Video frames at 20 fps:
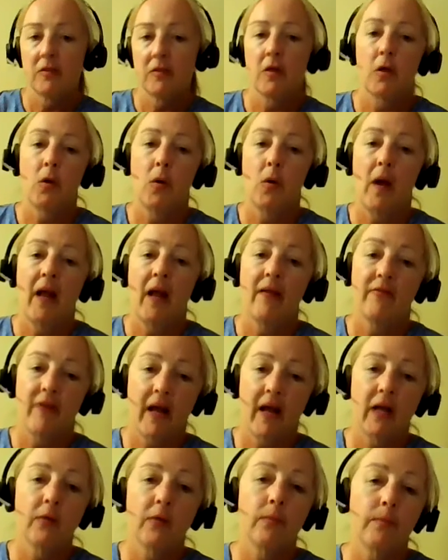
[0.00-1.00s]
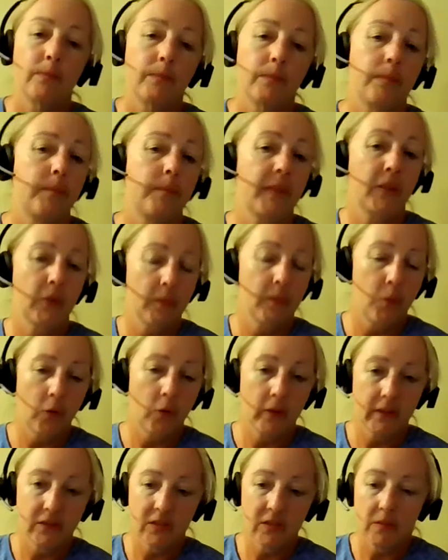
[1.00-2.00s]
So I've had it been
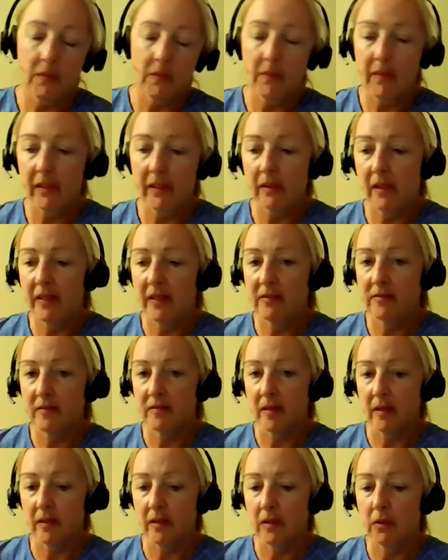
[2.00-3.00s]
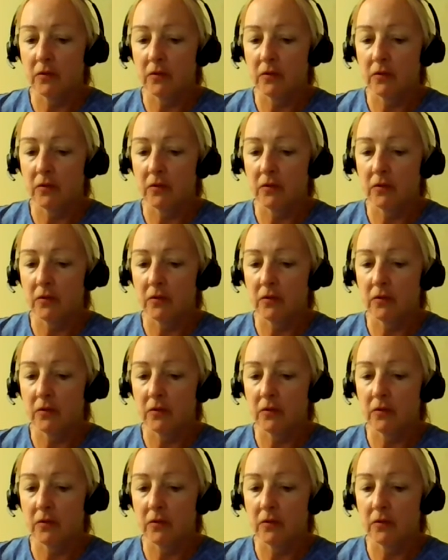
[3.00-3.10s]
reported to me by clients that,